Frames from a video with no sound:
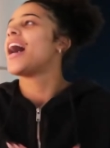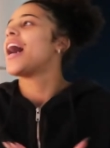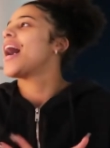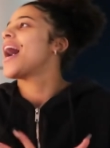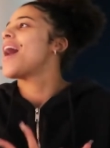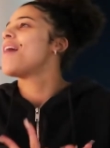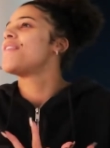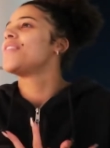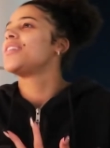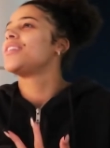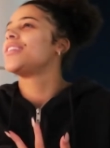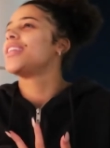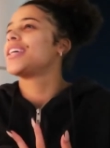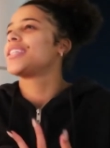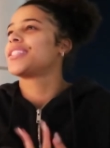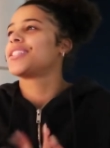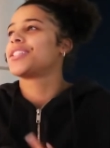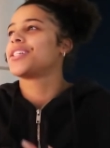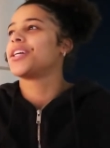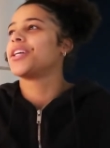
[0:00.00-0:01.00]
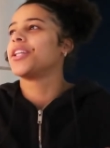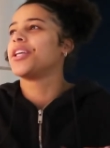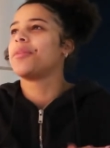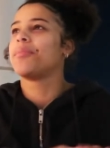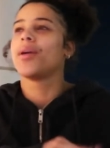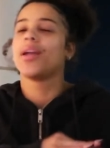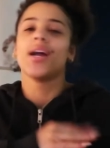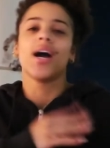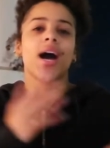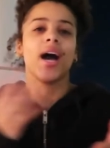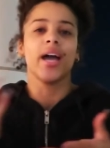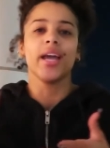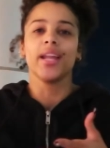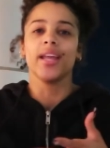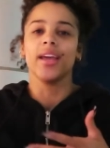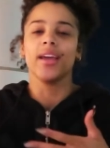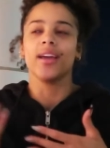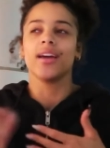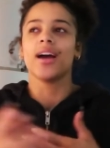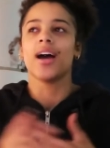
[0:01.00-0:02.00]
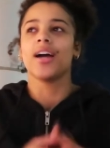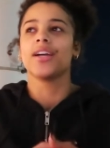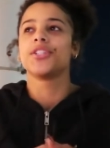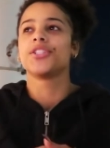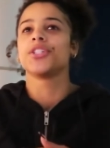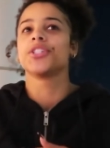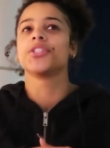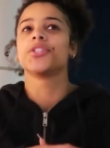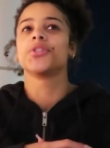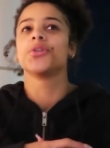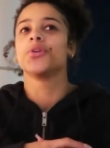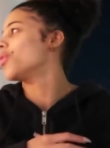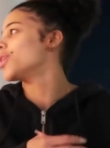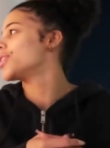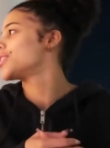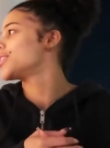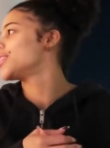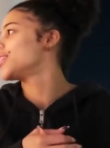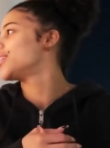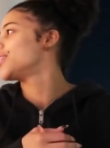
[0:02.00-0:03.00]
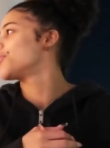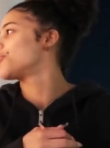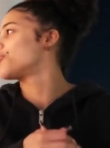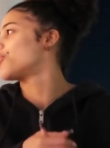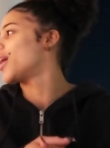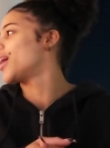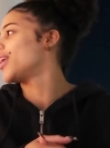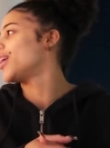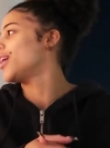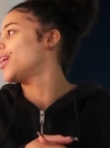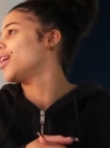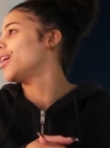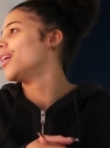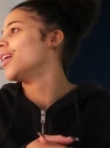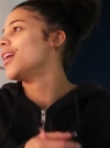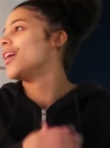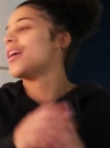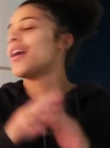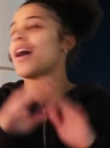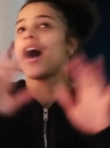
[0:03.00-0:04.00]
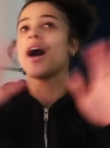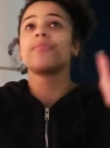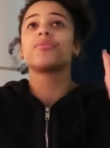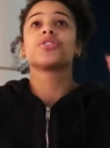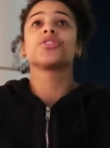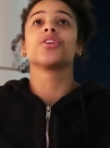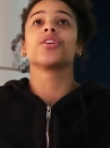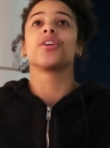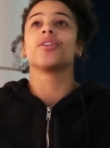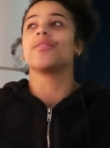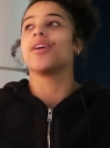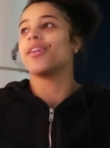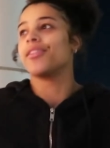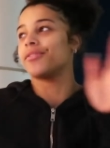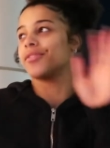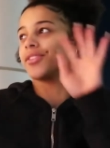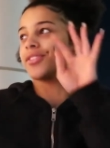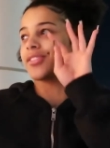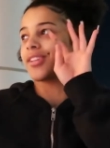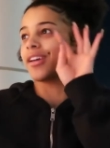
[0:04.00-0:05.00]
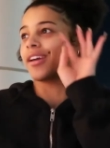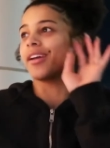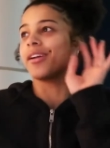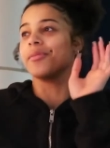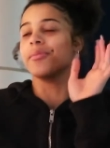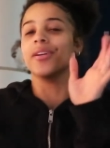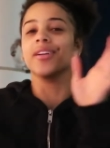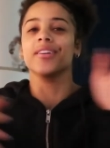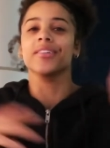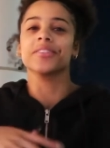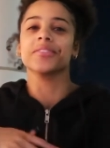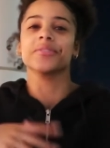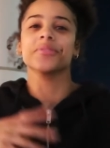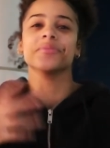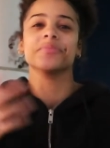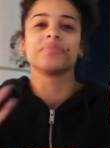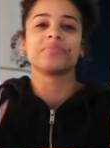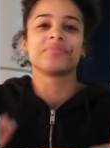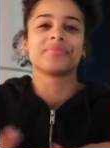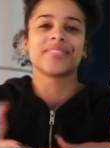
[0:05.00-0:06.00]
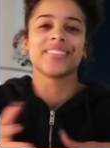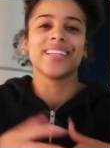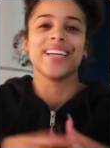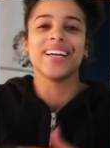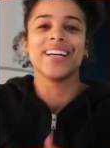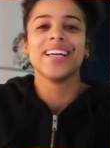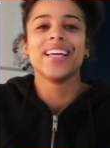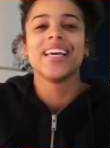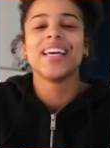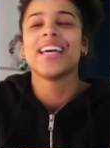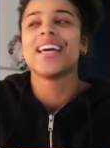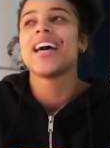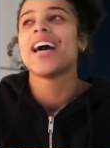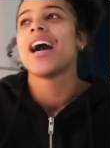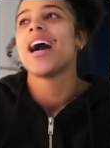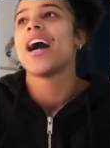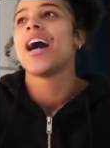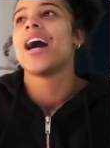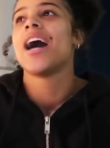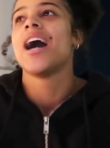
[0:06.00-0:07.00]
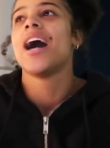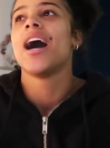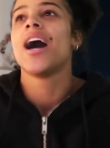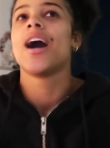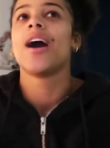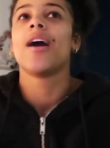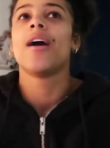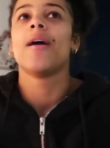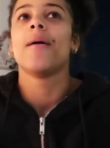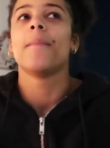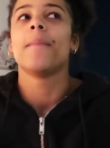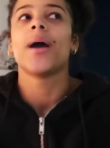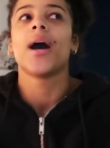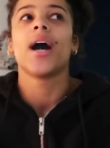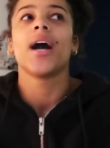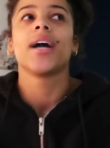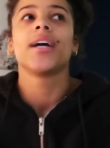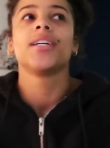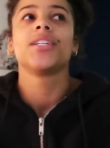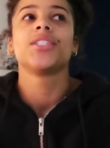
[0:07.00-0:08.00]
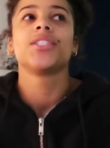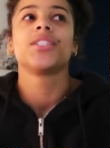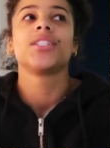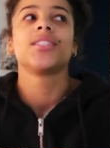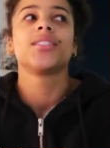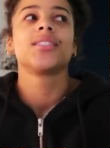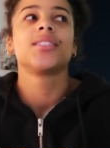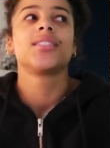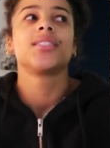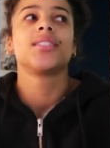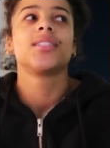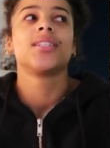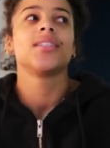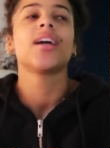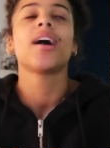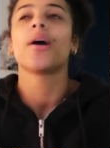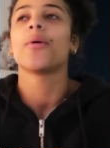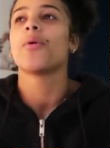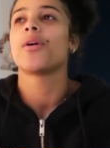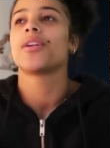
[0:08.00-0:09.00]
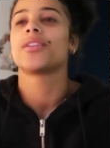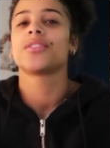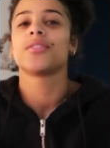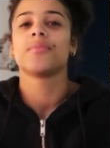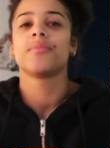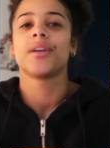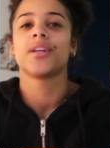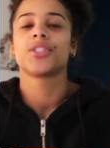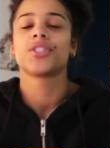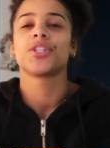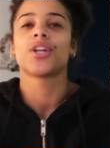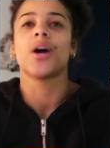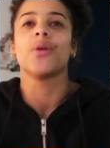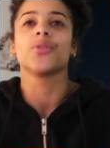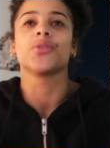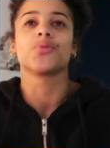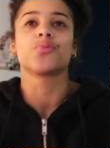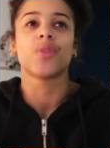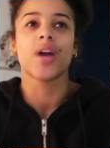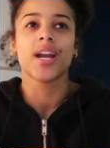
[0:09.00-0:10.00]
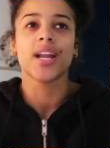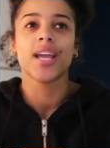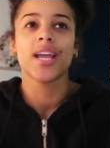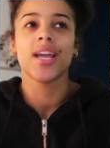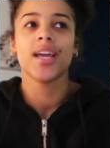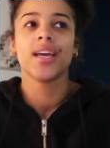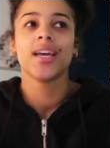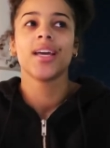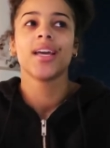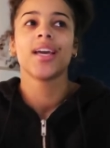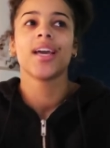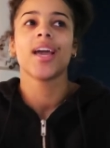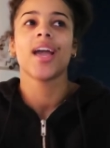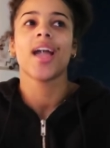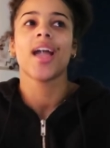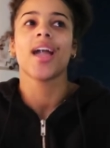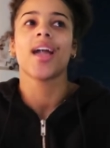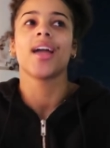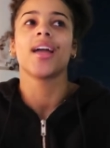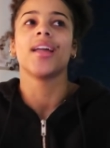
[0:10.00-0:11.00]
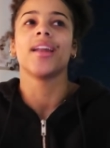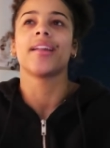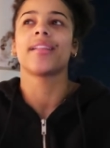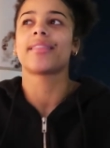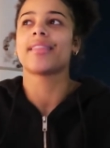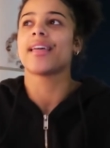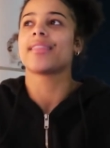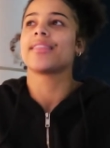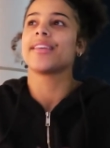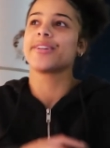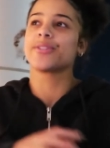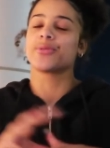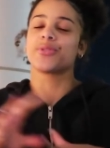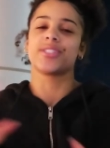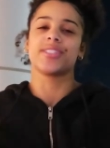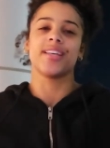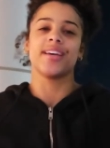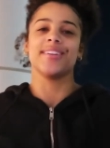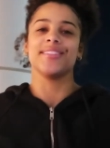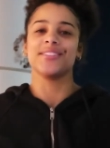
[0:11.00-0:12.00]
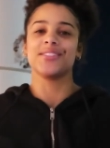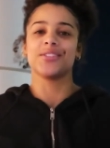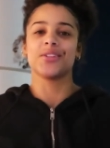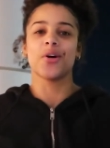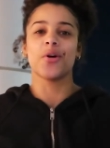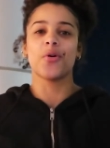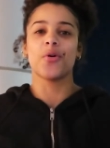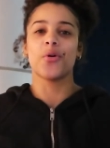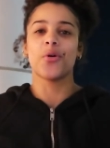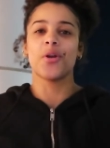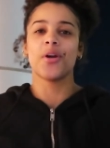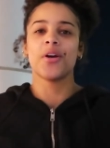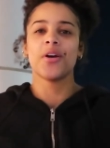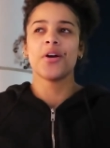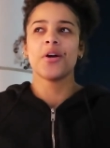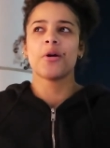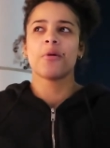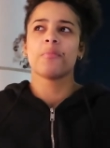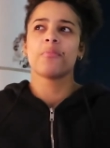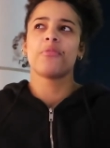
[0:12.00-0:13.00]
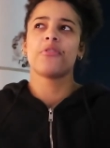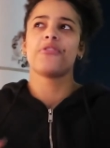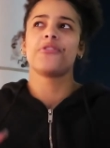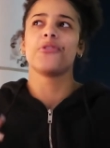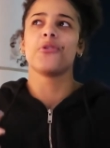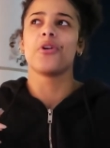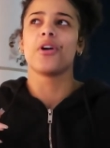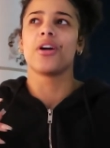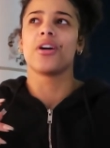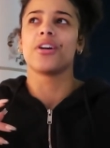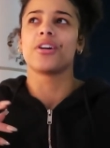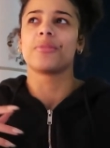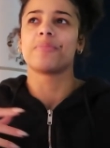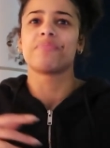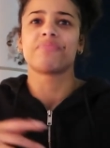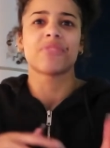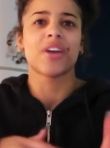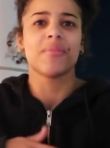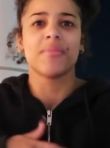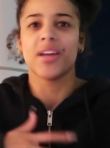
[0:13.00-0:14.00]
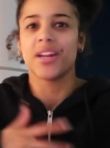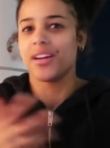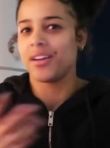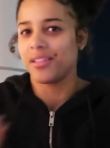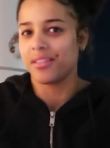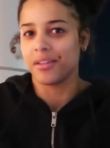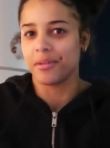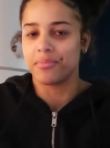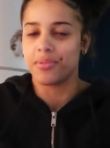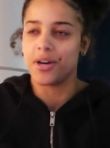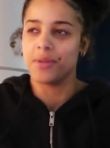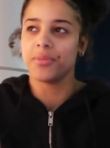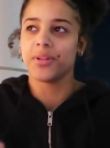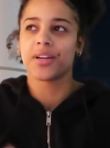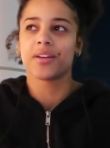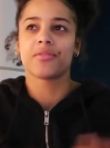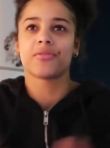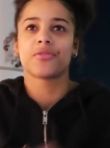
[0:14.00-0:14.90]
I haven't necessarily been hiding. I just wasn't ready. I'm just looking around if there's like anybody else. Yeah. I wanted to make sure I was ready and that things were set in stone before I made anything public,